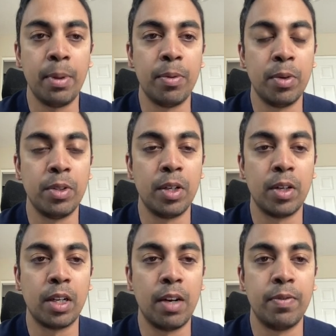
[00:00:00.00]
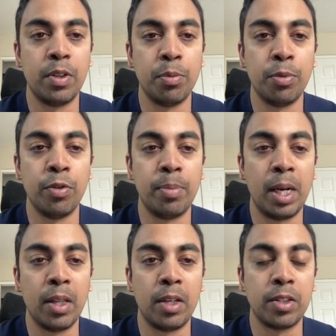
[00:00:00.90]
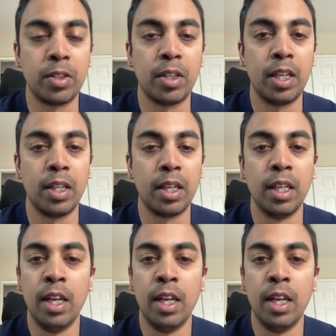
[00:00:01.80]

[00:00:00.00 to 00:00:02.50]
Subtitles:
the rotator cuff to improve biological healing.